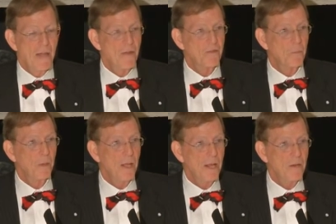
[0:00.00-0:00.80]
And there's a
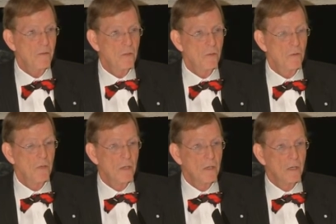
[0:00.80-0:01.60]
plan
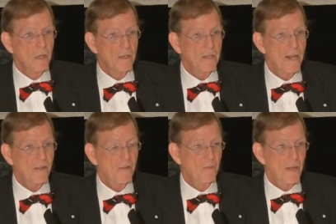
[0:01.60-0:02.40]
to
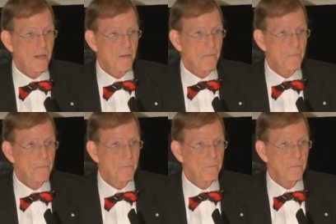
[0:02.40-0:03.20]
attack Savannah
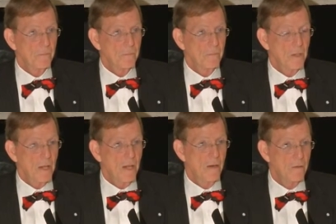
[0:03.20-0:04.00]

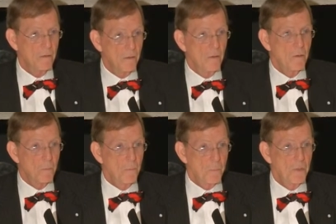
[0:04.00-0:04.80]
and
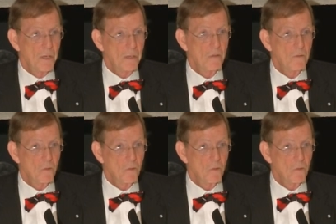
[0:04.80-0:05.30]
bring